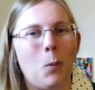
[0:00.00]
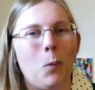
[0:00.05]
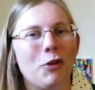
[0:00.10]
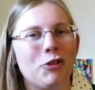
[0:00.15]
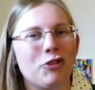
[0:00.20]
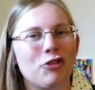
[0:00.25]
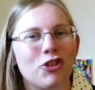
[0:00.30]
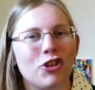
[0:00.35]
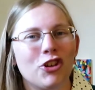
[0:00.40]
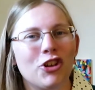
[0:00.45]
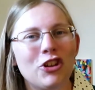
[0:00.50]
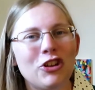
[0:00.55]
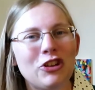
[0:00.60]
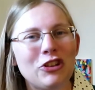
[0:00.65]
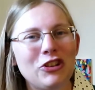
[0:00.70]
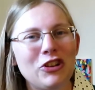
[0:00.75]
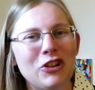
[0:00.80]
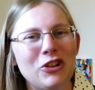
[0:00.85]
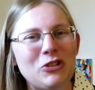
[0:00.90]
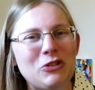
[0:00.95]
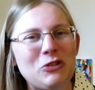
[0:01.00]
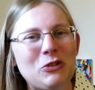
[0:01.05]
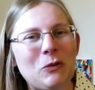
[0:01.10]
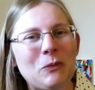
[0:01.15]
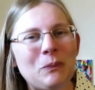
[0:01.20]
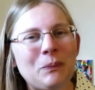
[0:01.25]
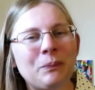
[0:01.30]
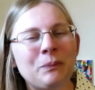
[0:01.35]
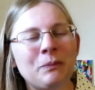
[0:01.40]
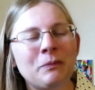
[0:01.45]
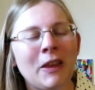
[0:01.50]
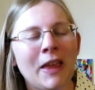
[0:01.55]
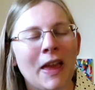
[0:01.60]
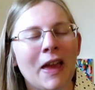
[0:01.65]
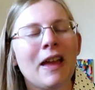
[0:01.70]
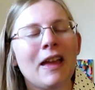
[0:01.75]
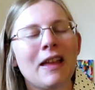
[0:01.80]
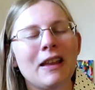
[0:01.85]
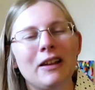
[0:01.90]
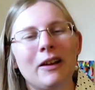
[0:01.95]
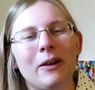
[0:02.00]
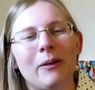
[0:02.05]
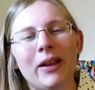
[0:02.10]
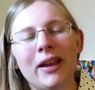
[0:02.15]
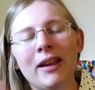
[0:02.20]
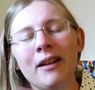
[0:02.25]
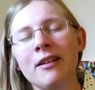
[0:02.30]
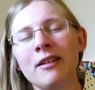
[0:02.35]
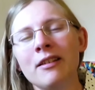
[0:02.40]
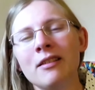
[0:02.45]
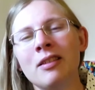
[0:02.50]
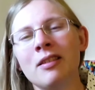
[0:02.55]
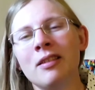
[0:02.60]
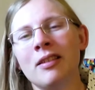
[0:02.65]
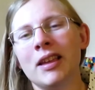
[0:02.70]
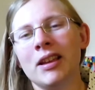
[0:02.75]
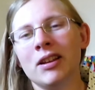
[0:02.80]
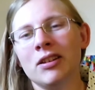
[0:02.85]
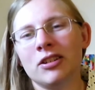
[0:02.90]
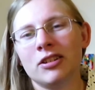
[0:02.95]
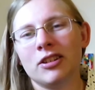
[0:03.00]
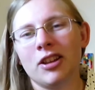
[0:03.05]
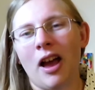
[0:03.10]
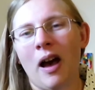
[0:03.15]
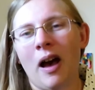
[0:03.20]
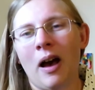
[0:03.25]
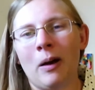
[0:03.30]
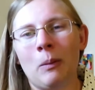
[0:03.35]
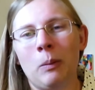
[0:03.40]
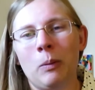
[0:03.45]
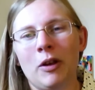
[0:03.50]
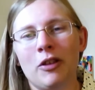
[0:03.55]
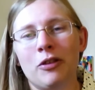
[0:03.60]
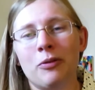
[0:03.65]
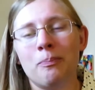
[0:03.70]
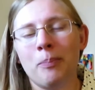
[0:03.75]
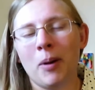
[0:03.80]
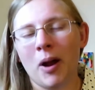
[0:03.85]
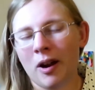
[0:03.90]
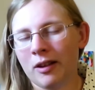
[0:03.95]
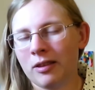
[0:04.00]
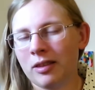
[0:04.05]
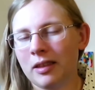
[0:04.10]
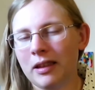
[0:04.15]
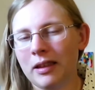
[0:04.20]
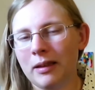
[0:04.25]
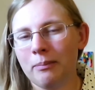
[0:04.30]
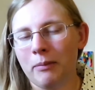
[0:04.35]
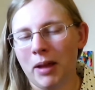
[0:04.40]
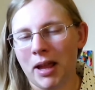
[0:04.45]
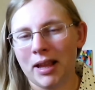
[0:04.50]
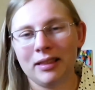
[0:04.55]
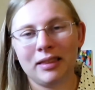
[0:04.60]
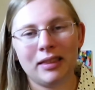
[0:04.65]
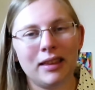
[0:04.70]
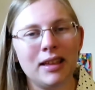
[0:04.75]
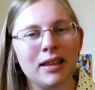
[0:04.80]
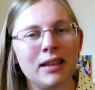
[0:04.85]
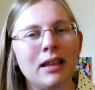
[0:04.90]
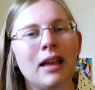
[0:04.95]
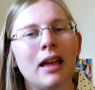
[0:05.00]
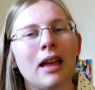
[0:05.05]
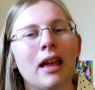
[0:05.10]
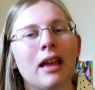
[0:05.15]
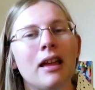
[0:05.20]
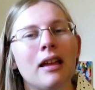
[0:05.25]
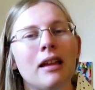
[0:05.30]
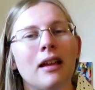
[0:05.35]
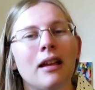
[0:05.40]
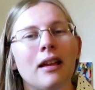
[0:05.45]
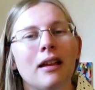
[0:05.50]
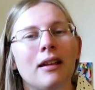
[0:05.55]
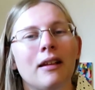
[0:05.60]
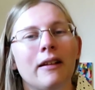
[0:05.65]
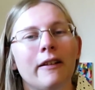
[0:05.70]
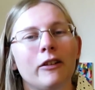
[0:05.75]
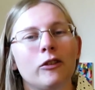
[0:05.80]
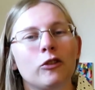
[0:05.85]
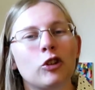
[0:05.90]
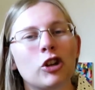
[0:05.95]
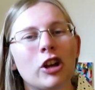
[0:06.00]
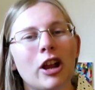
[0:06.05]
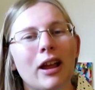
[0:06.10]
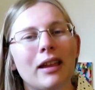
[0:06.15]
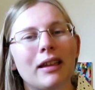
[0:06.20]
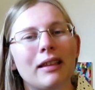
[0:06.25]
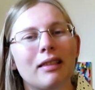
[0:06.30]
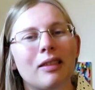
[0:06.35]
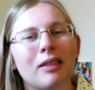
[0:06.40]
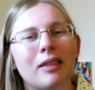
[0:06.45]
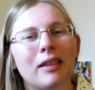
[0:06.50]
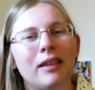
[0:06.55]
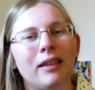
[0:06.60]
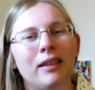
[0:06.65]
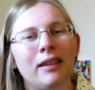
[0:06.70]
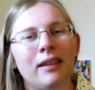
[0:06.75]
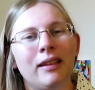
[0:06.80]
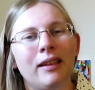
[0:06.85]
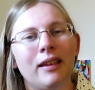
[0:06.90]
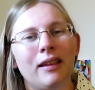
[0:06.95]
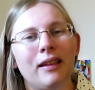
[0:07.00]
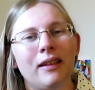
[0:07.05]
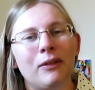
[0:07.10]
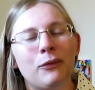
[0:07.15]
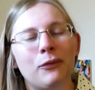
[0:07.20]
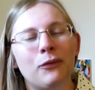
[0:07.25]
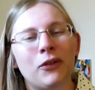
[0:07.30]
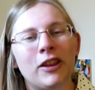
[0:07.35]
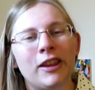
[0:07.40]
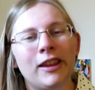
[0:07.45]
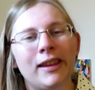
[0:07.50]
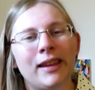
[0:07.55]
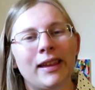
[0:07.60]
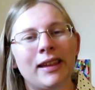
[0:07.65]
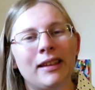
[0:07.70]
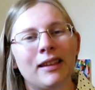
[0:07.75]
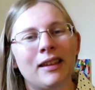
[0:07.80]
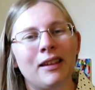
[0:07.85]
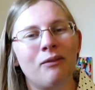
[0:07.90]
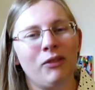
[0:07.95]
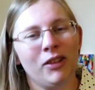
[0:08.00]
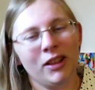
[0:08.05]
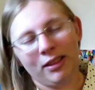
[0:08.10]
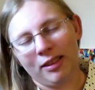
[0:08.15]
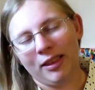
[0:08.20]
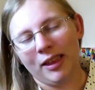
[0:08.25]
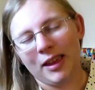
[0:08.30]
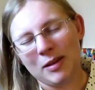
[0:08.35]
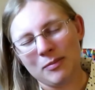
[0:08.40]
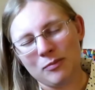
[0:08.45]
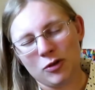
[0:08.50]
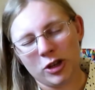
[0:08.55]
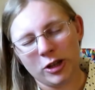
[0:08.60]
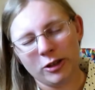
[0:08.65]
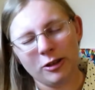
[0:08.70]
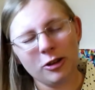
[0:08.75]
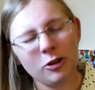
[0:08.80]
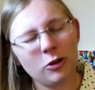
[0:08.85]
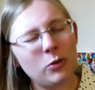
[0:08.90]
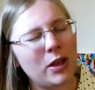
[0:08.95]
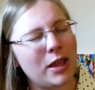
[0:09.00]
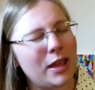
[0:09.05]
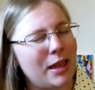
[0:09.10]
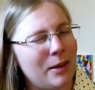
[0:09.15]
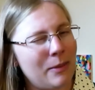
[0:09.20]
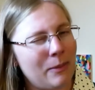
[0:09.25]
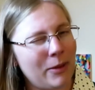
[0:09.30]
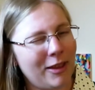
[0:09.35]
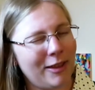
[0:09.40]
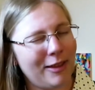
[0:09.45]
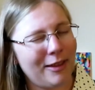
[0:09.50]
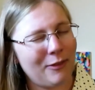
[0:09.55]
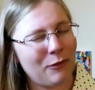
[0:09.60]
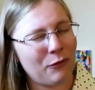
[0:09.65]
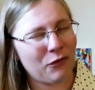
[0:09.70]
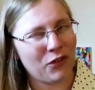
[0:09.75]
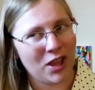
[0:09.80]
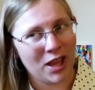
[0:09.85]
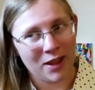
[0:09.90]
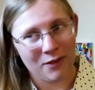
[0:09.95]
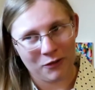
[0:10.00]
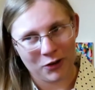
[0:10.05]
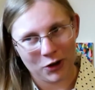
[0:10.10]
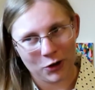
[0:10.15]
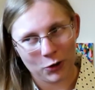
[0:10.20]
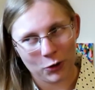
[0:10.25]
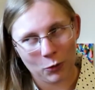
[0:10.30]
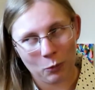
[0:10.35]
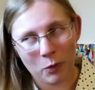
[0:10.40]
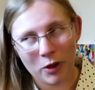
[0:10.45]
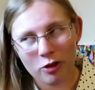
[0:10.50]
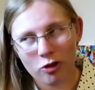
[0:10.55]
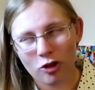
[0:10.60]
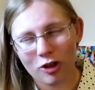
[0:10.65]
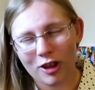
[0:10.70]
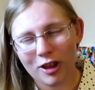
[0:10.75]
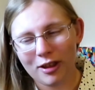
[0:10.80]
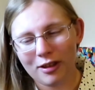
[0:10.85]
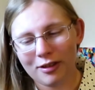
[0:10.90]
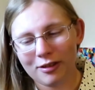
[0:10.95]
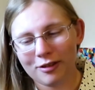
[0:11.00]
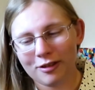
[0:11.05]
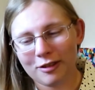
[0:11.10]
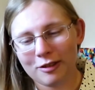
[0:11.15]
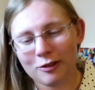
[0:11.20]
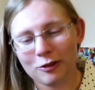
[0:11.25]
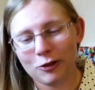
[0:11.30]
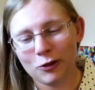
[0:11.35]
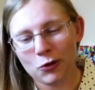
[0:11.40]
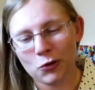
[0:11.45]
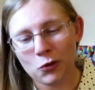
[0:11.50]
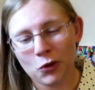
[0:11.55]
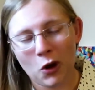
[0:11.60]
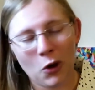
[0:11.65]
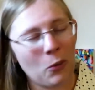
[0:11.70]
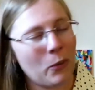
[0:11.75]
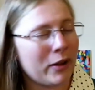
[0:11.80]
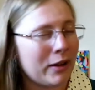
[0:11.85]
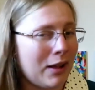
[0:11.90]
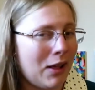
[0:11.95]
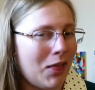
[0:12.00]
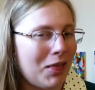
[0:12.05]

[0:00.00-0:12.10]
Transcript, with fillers: What you gonna do? Now, Ares is here to talk with Percy mainly. Try and see if he can convince him to do him a favor, which is to go and